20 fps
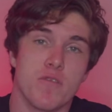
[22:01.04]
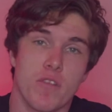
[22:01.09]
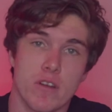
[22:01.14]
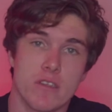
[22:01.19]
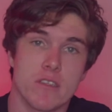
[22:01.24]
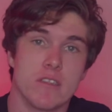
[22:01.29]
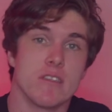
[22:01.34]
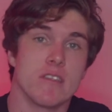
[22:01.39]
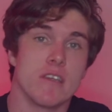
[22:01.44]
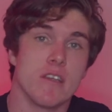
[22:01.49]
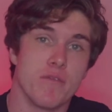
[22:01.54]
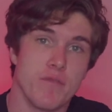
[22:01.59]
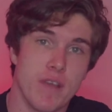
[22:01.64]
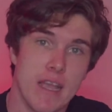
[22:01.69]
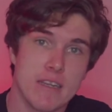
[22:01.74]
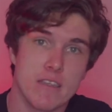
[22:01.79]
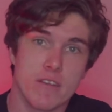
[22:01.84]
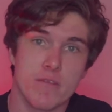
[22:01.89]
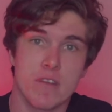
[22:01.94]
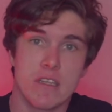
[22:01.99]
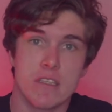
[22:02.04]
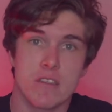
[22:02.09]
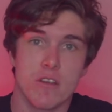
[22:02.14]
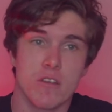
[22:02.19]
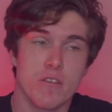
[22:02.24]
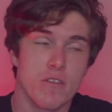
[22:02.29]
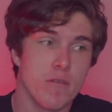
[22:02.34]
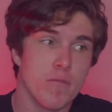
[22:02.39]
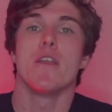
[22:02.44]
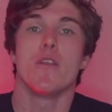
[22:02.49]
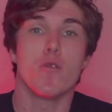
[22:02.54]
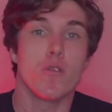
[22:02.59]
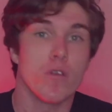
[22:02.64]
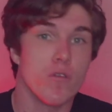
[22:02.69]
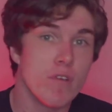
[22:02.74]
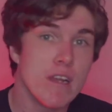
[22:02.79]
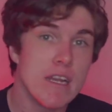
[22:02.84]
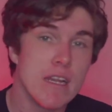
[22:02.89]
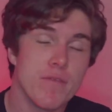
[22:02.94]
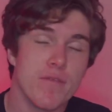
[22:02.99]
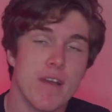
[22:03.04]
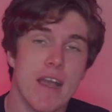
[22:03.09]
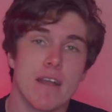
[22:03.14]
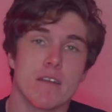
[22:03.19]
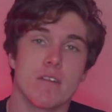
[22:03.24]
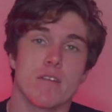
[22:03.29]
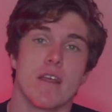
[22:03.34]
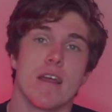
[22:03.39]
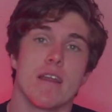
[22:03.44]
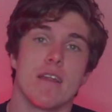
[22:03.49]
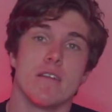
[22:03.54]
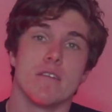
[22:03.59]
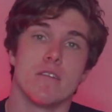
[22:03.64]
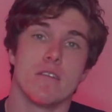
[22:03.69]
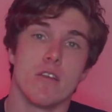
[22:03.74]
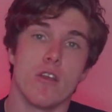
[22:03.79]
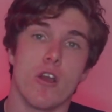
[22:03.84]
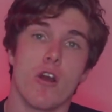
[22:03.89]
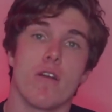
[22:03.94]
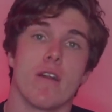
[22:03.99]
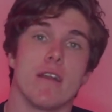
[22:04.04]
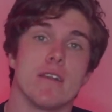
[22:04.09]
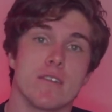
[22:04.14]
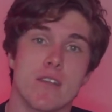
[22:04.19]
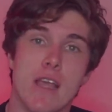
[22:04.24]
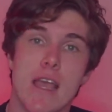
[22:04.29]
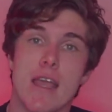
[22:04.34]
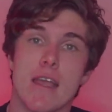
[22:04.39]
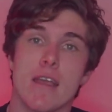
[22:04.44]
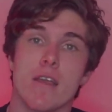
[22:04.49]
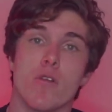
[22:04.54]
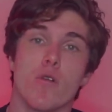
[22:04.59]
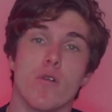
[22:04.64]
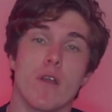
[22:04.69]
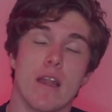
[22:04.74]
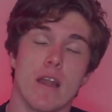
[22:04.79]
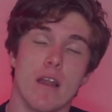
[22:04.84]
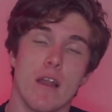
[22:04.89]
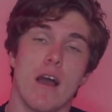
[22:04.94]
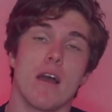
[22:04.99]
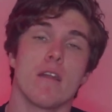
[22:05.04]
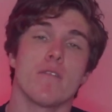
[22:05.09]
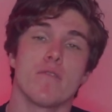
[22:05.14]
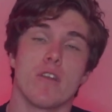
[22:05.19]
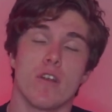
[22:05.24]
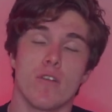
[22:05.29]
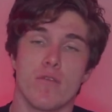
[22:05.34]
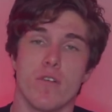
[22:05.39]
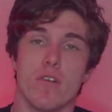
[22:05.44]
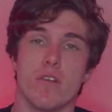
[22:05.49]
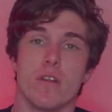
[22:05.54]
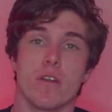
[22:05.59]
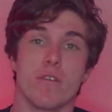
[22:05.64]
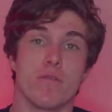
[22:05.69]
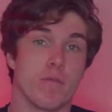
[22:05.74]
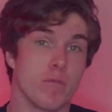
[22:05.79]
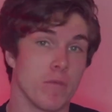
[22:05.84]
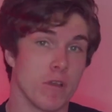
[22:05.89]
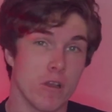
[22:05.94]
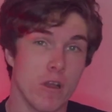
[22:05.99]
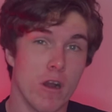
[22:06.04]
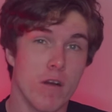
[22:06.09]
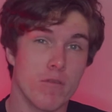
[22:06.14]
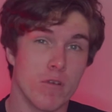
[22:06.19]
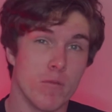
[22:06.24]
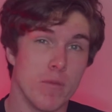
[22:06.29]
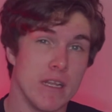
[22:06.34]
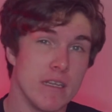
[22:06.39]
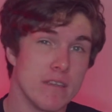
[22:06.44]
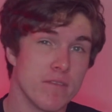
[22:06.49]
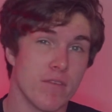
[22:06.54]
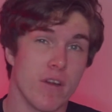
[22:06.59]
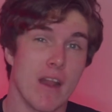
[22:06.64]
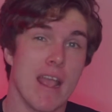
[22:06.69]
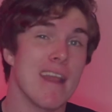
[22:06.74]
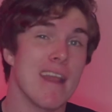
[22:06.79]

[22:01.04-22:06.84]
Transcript: versus the effectiveness of them, you can really factor that into the RSA, who get a lot of their funding from the government for